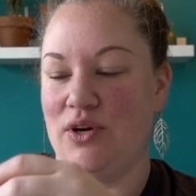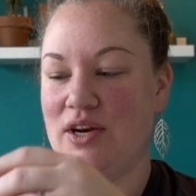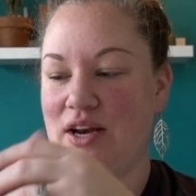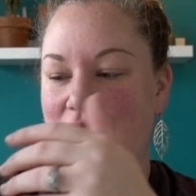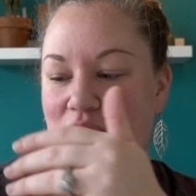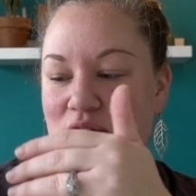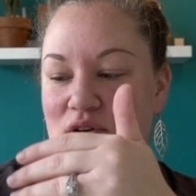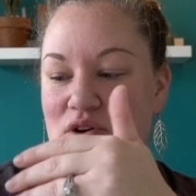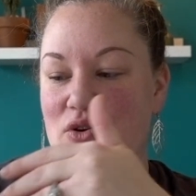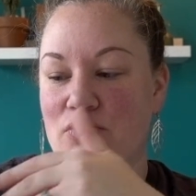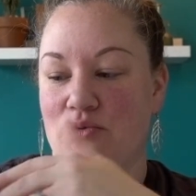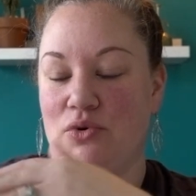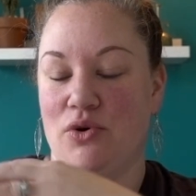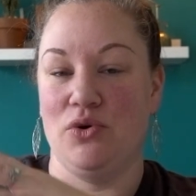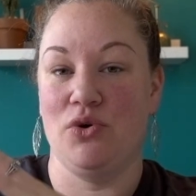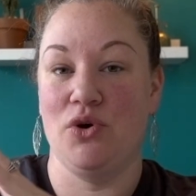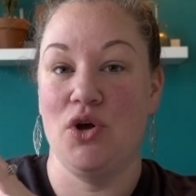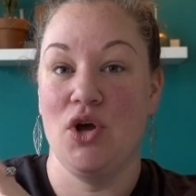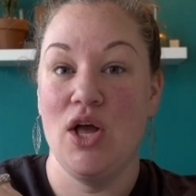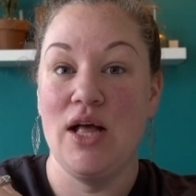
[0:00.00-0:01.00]
An aerial
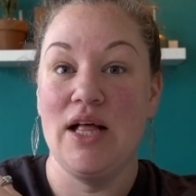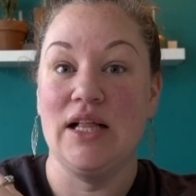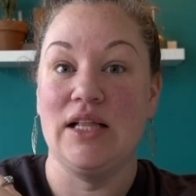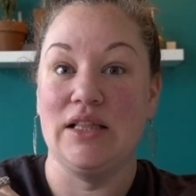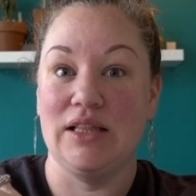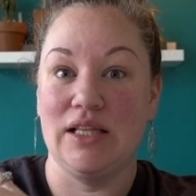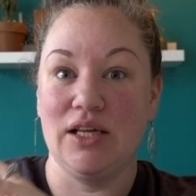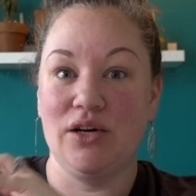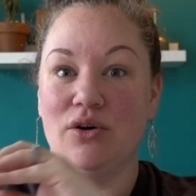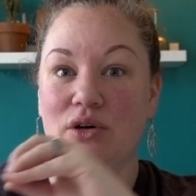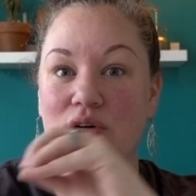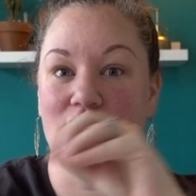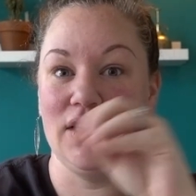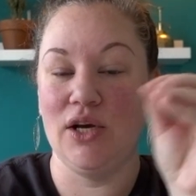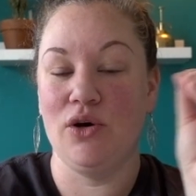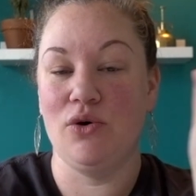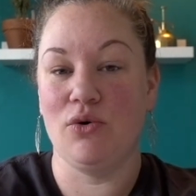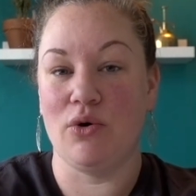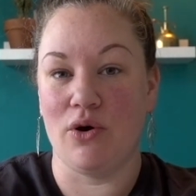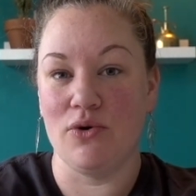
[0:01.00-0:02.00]
root literally
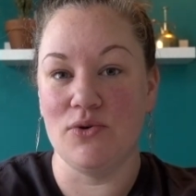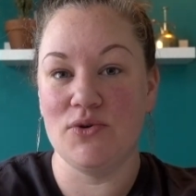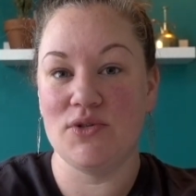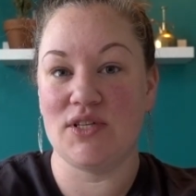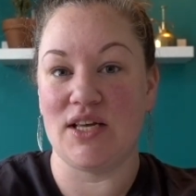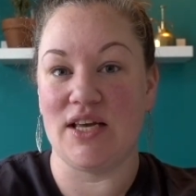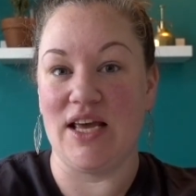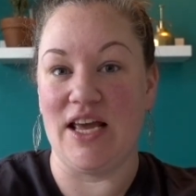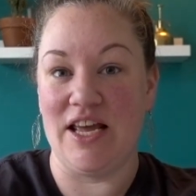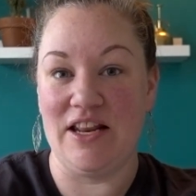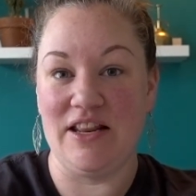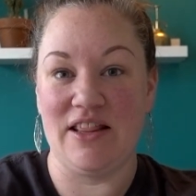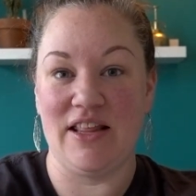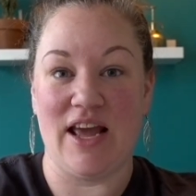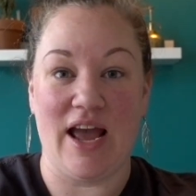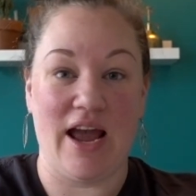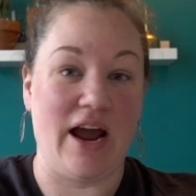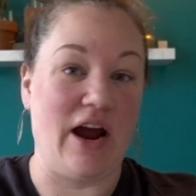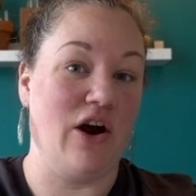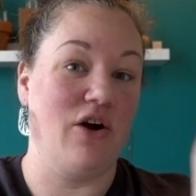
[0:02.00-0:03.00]
grows in
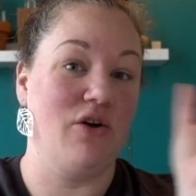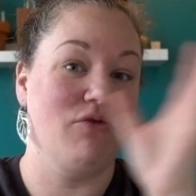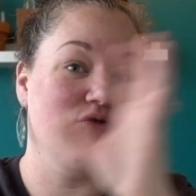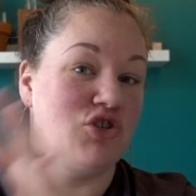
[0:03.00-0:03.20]
the air.